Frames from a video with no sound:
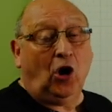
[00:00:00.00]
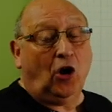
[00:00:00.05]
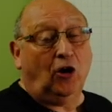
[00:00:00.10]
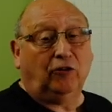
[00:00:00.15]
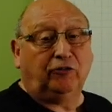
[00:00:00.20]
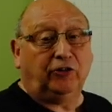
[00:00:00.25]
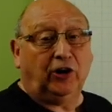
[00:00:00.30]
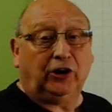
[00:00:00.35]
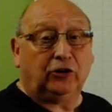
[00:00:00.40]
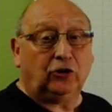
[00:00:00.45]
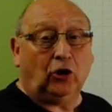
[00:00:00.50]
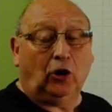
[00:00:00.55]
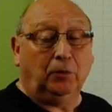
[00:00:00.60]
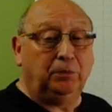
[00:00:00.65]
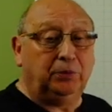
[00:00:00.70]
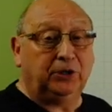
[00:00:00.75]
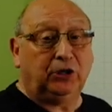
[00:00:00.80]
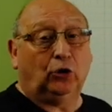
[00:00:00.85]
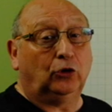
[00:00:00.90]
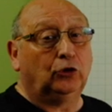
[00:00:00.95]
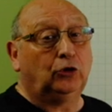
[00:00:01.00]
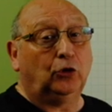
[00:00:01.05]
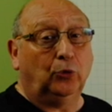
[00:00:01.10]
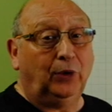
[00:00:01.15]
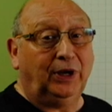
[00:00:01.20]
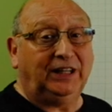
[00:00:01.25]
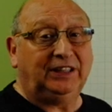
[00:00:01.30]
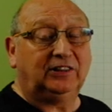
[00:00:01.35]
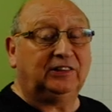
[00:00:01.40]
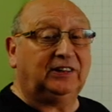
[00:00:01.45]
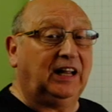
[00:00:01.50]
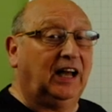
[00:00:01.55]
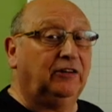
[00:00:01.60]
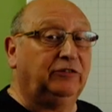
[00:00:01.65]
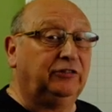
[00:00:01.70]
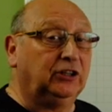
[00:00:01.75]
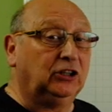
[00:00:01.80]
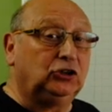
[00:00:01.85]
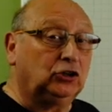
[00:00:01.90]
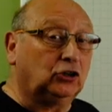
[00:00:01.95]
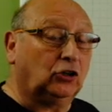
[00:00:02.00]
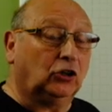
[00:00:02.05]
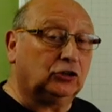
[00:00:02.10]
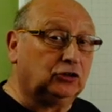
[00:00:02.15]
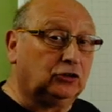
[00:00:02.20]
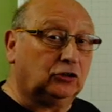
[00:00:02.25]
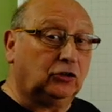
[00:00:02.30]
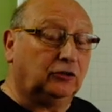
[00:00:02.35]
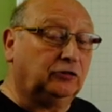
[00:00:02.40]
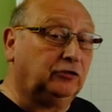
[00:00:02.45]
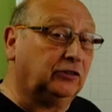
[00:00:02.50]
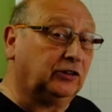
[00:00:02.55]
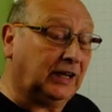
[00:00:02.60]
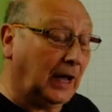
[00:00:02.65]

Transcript: of our company or the weighted average cost of